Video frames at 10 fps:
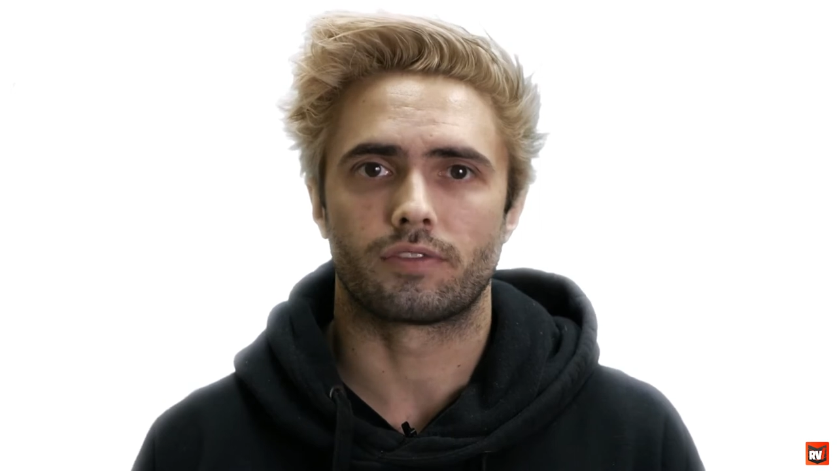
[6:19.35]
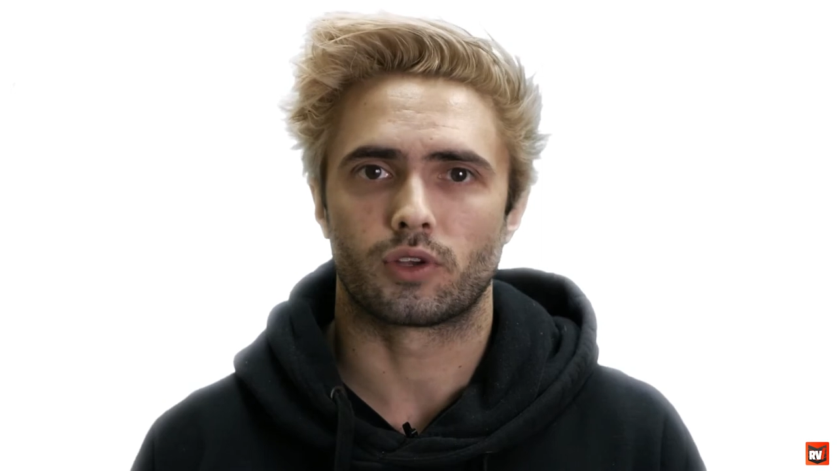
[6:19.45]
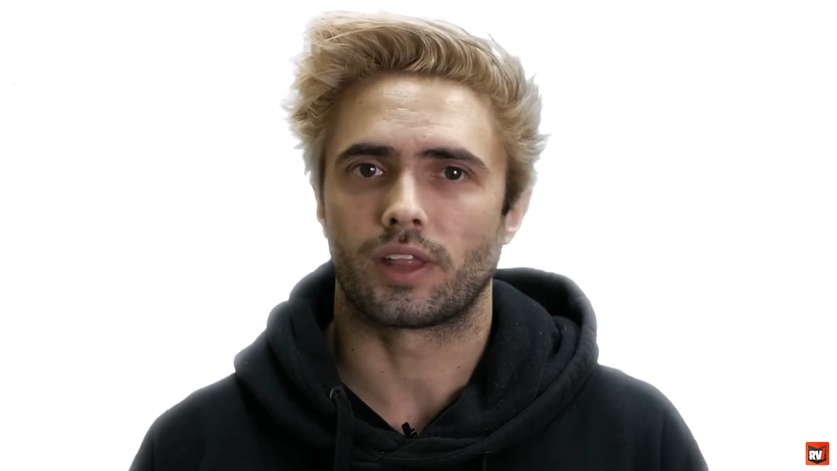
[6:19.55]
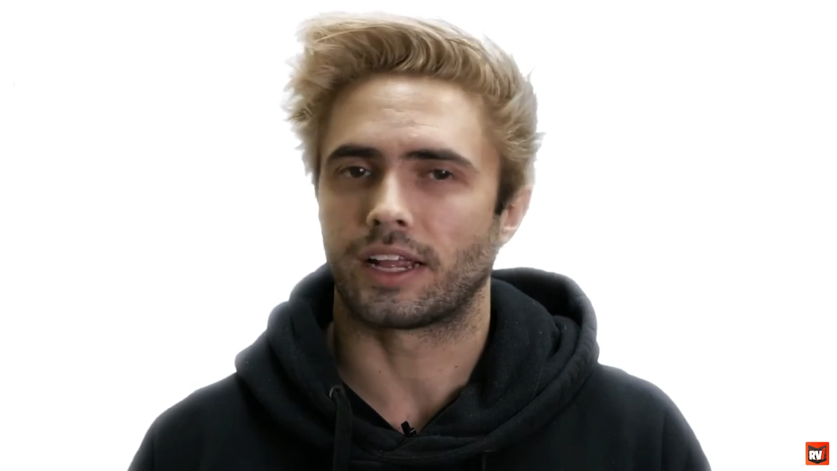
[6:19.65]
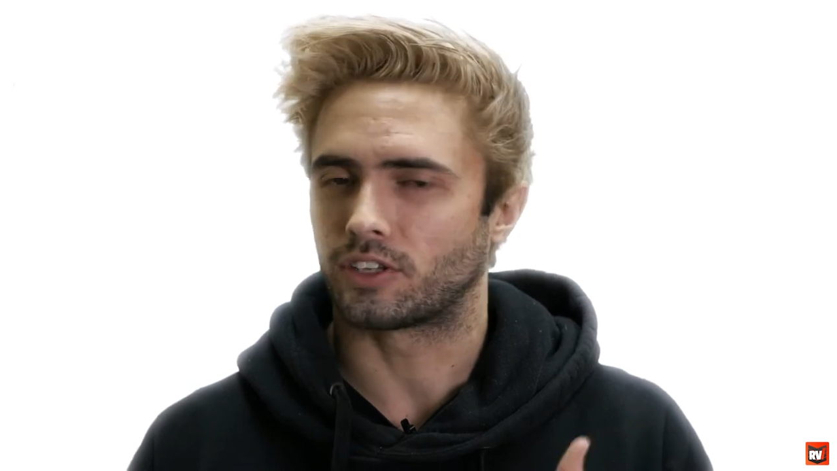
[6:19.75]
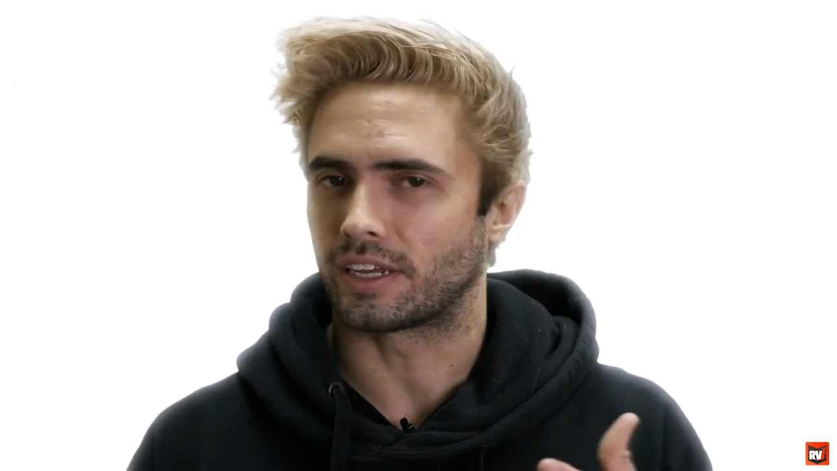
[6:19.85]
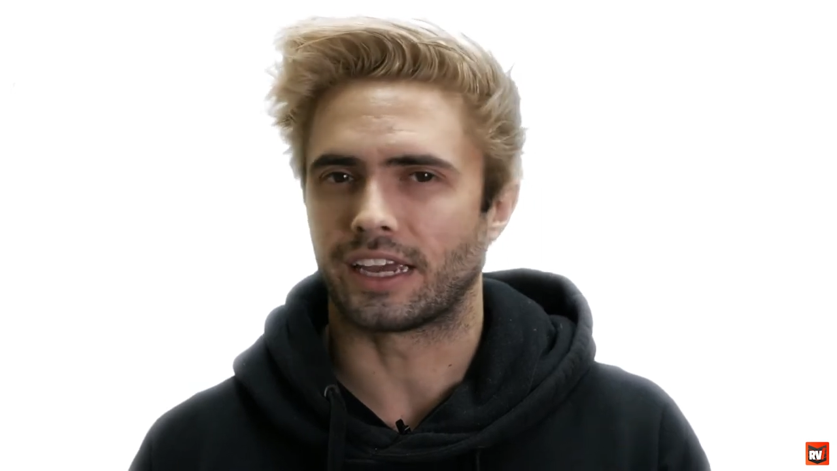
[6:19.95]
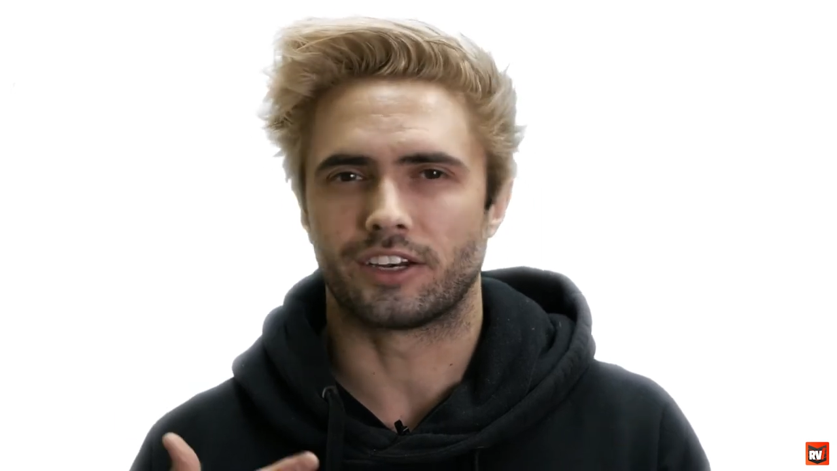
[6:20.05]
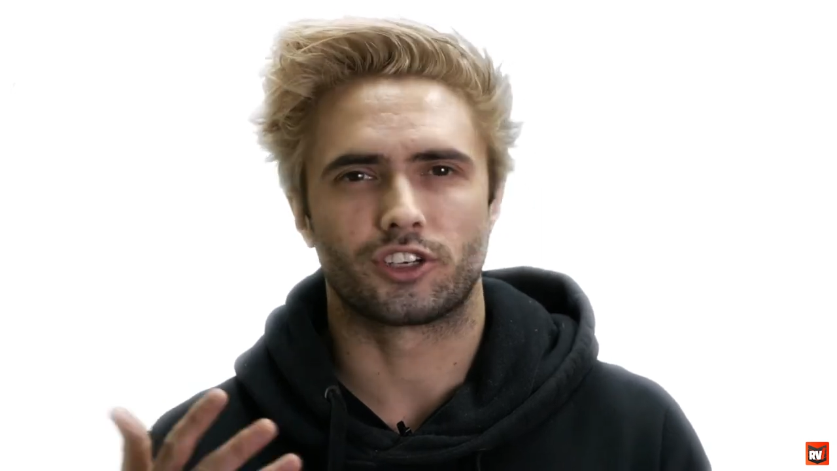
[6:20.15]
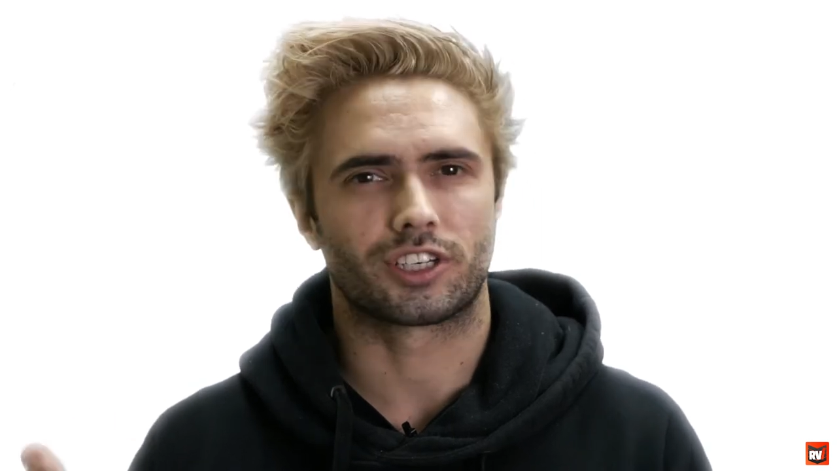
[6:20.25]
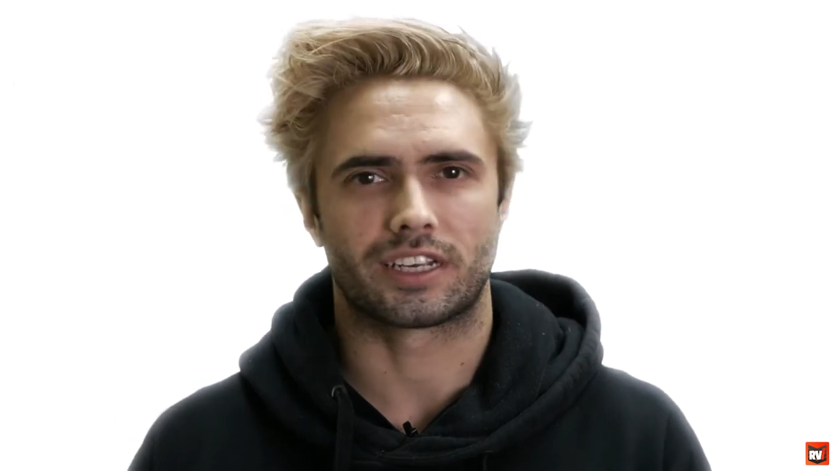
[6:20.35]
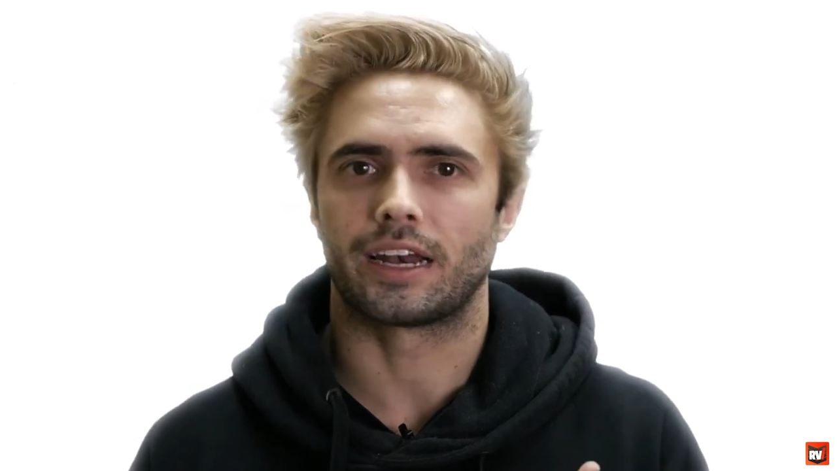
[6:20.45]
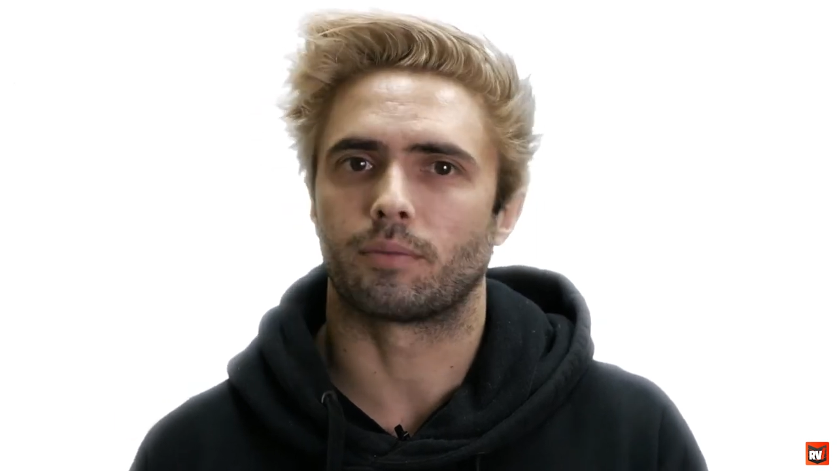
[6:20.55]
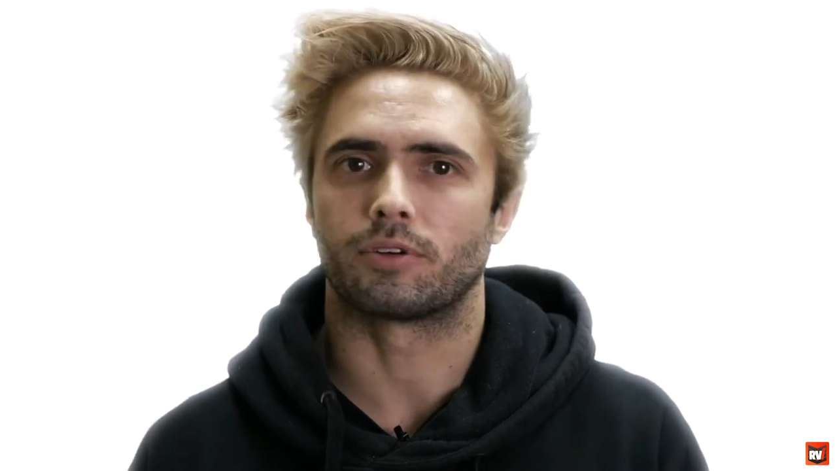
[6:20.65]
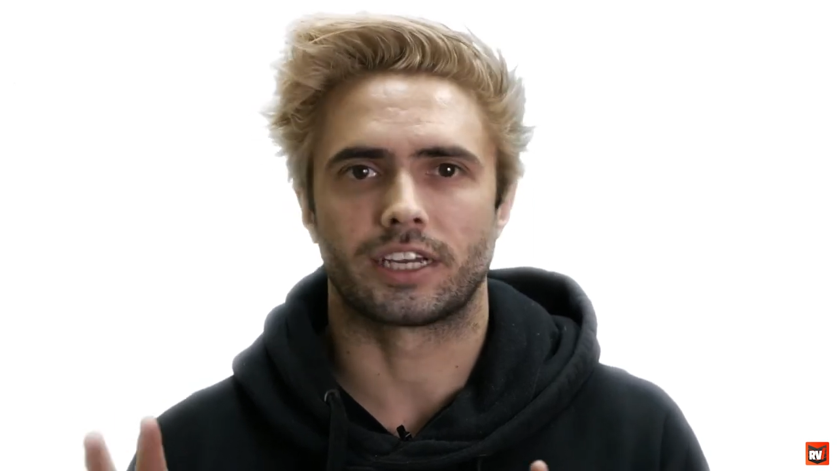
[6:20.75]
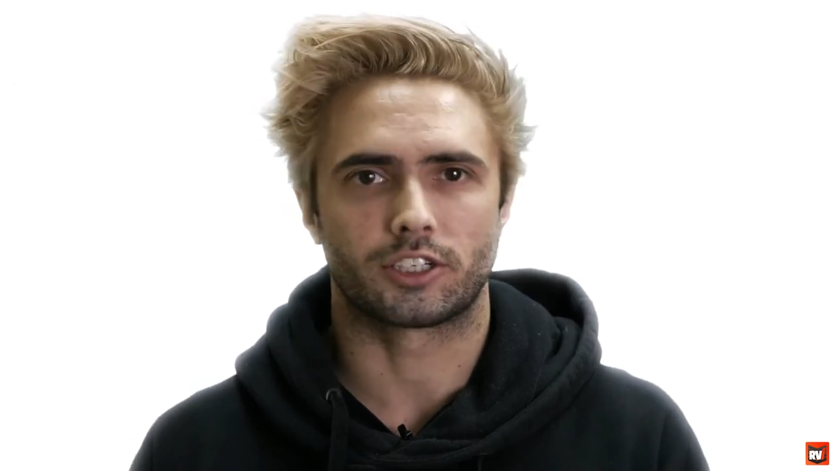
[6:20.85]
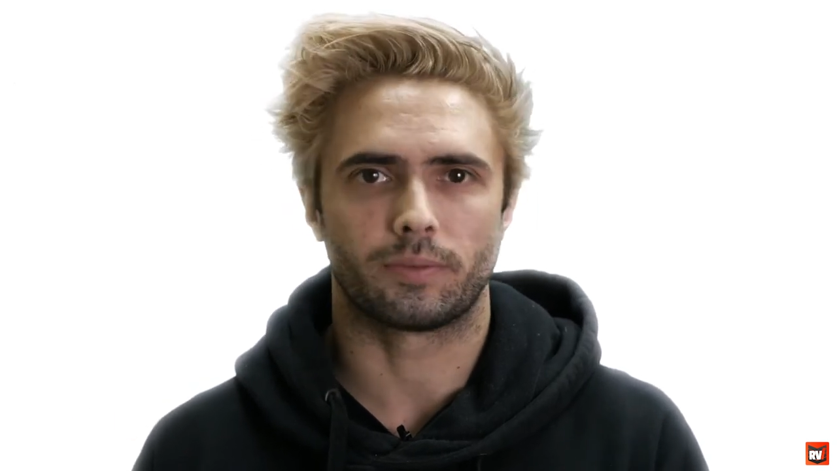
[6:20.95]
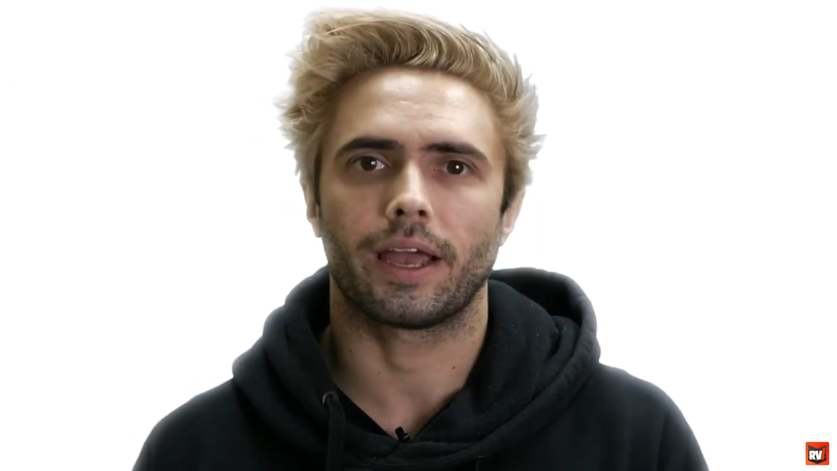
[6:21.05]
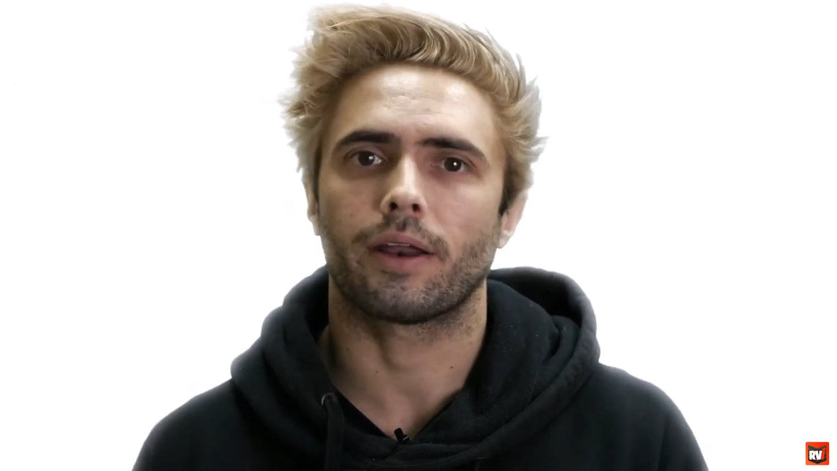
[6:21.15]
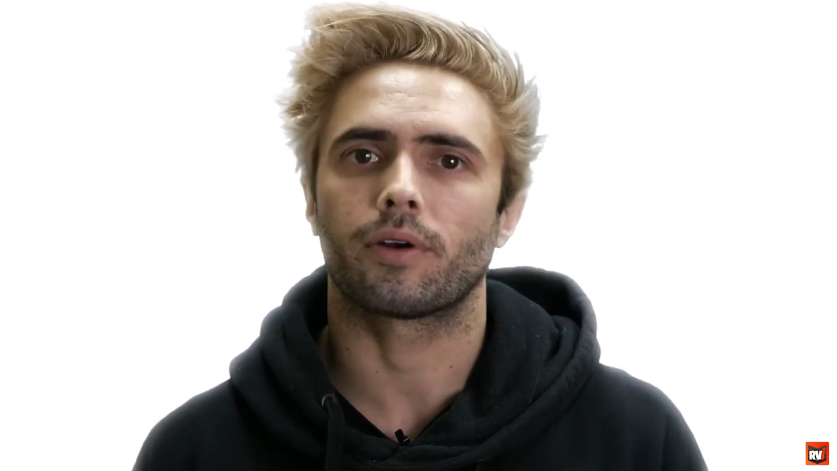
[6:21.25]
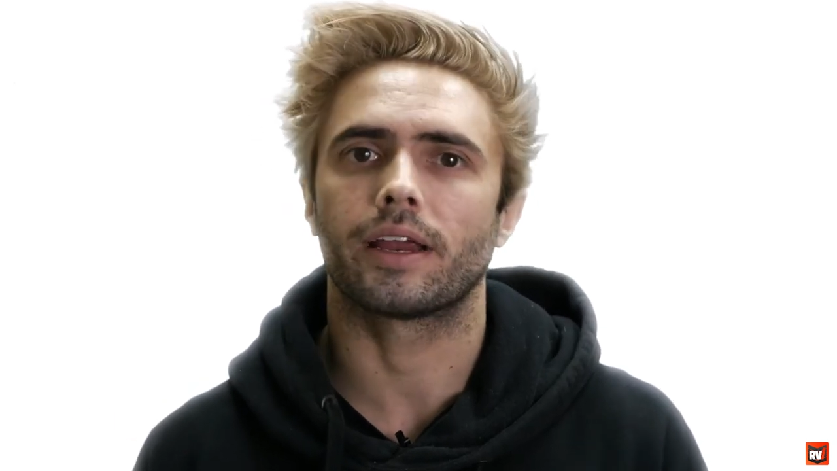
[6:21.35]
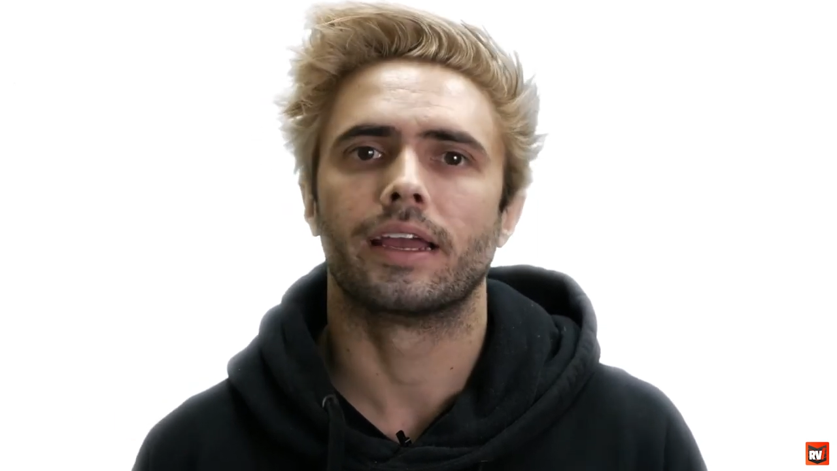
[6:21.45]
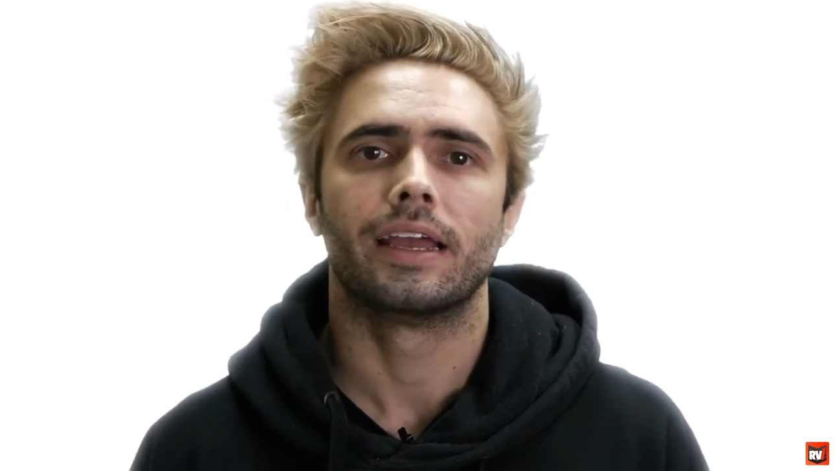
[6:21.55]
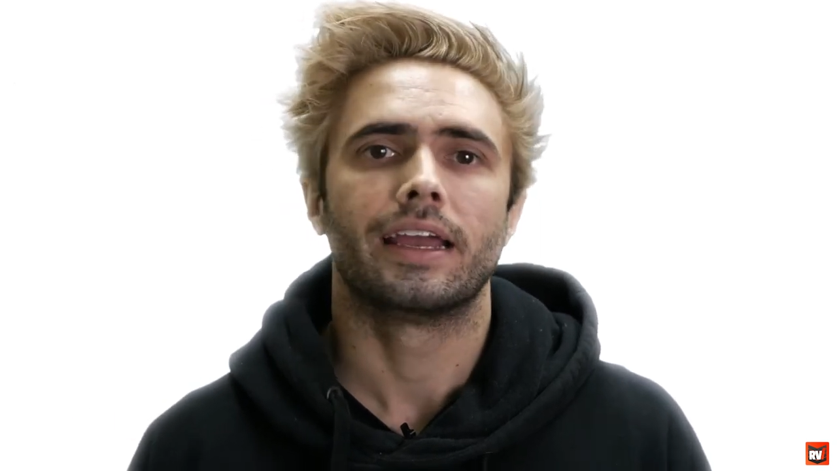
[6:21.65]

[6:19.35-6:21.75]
So that's, again, just to kind of protect your battery